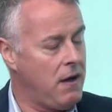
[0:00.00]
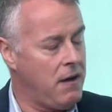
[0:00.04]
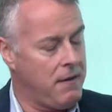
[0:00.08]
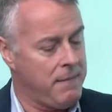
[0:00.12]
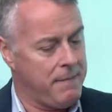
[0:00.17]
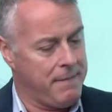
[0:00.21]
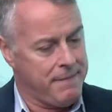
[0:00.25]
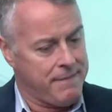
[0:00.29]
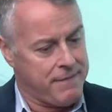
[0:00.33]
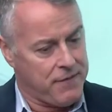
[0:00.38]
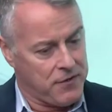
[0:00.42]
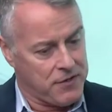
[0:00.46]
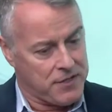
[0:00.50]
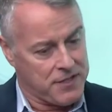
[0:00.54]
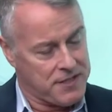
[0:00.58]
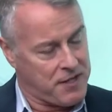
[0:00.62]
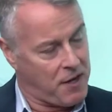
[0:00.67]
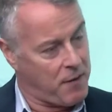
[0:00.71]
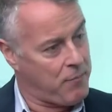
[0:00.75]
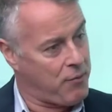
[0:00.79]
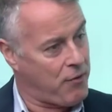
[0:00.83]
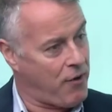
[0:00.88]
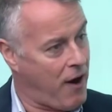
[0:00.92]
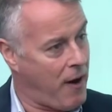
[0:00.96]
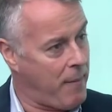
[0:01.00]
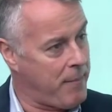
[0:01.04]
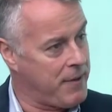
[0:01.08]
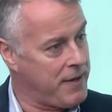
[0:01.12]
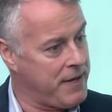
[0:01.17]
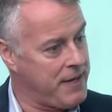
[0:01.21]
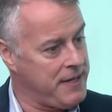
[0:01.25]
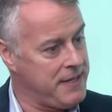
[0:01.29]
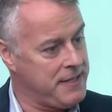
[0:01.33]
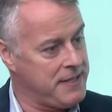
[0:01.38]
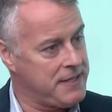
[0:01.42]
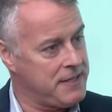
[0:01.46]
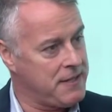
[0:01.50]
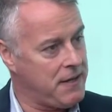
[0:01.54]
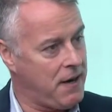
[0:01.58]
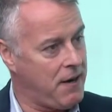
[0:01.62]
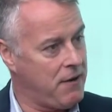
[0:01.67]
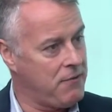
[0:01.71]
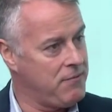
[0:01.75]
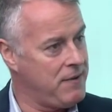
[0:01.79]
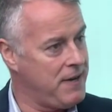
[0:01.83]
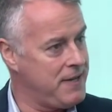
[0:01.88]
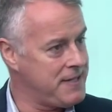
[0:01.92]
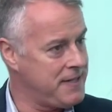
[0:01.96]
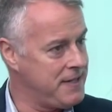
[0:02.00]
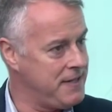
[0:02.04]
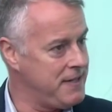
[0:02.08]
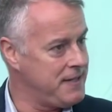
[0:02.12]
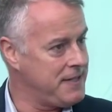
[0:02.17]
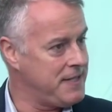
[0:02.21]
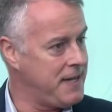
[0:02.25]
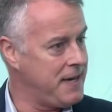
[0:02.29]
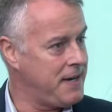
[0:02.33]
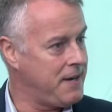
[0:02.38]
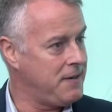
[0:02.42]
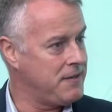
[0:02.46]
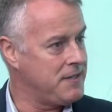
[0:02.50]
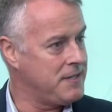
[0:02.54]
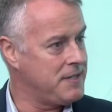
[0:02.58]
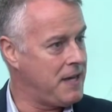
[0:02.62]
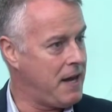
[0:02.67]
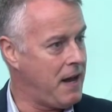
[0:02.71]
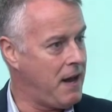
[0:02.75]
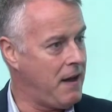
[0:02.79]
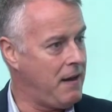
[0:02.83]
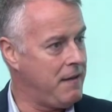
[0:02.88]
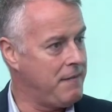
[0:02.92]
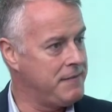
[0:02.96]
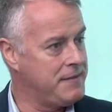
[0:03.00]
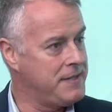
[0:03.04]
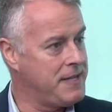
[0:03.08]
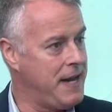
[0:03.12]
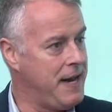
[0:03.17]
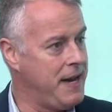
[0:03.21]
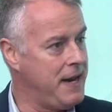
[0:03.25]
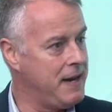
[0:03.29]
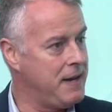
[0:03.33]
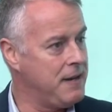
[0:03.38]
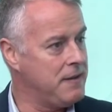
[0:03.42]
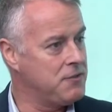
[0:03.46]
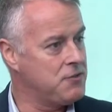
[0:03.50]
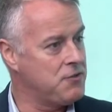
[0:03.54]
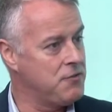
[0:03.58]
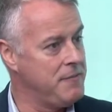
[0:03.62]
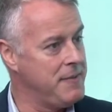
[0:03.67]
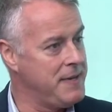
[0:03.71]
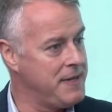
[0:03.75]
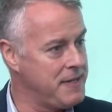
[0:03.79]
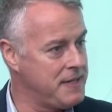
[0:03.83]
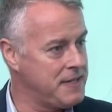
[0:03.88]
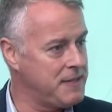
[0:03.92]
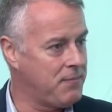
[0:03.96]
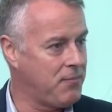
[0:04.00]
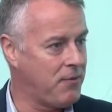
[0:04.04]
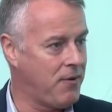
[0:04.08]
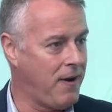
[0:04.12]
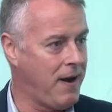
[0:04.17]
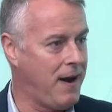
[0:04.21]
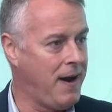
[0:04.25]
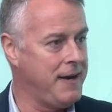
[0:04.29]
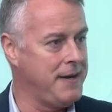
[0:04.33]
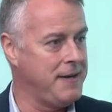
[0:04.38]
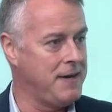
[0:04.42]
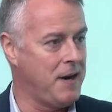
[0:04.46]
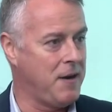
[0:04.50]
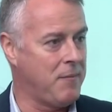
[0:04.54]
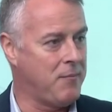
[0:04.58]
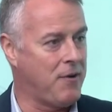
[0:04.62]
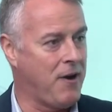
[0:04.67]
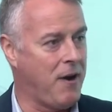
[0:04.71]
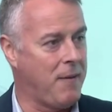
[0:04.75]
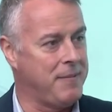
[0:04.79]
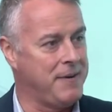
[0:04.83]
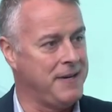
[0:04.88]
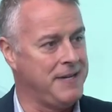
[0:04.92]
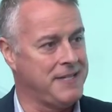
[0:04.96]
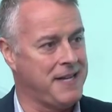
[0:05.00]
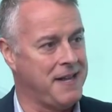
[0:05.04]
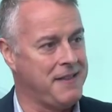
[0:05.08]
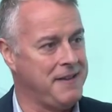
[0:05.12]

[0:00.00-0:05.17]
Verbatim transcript: Um, first is our properties. Our residents and our staff take tremendous pride in our properties.